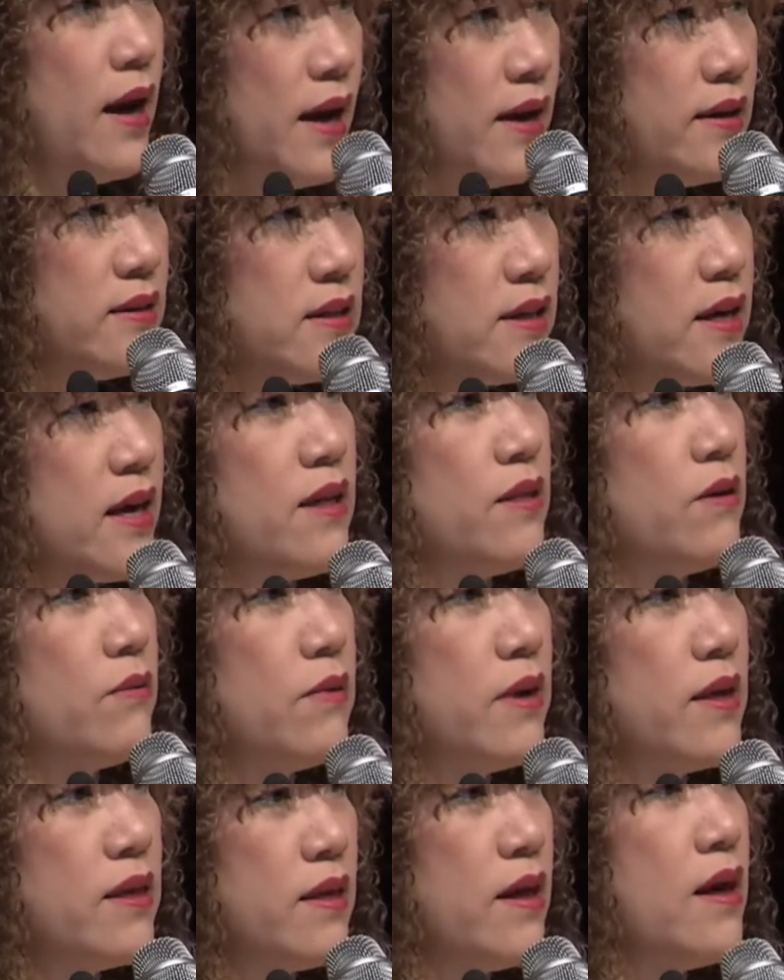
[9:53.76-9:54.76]
and together
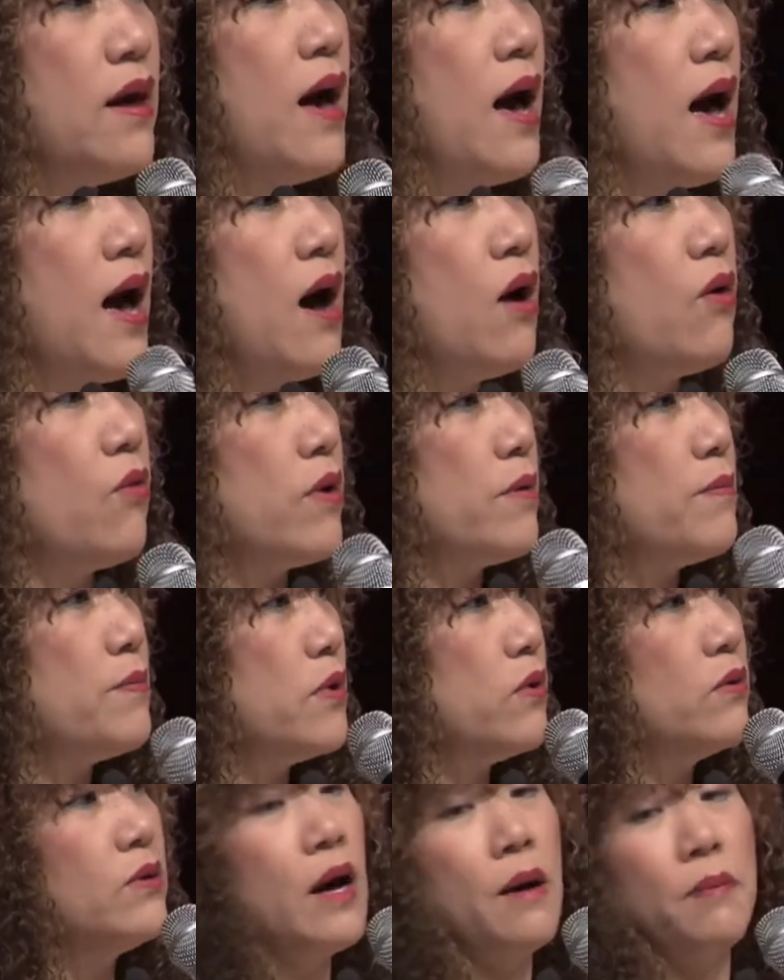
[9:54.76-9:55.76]
with how we
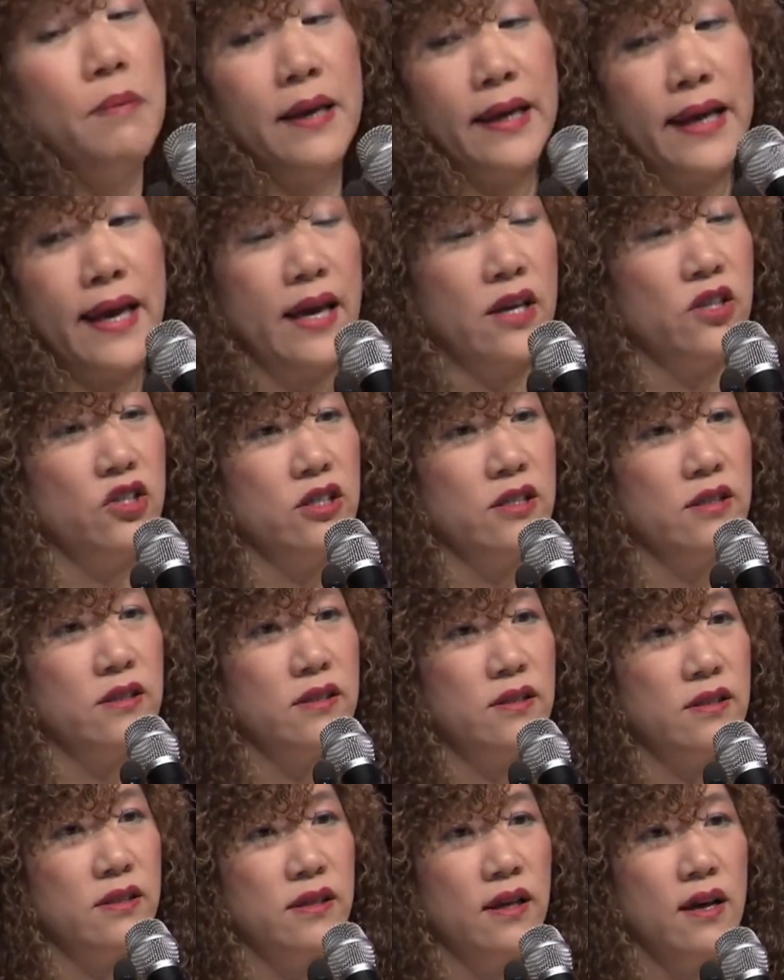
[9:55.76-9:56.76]
build
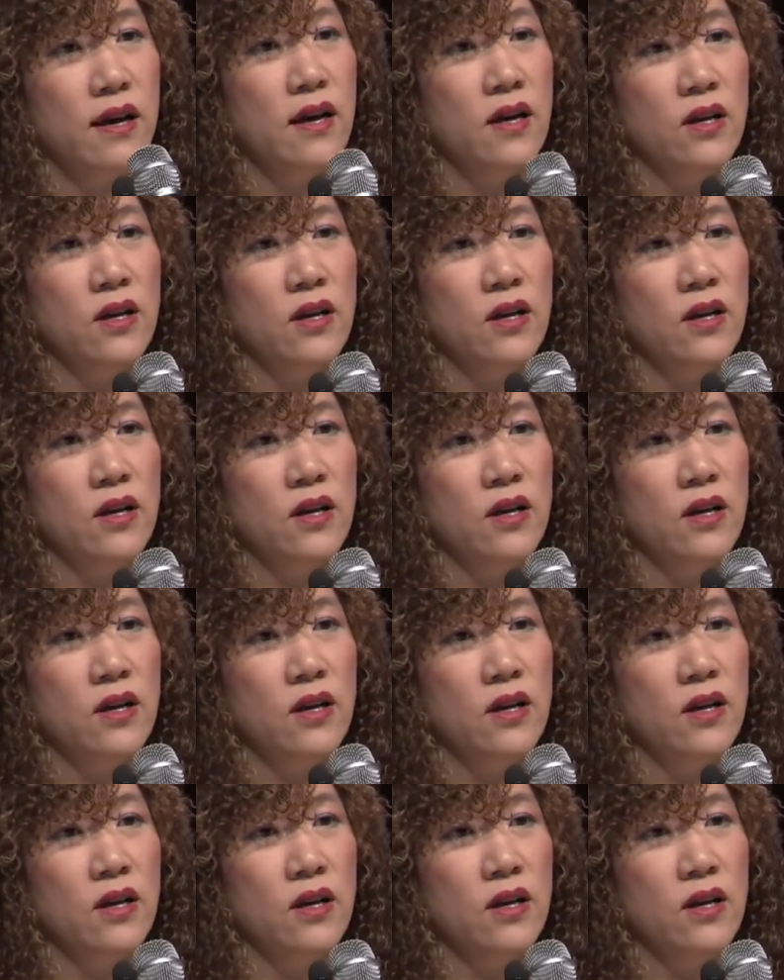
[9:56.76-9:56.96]
applications.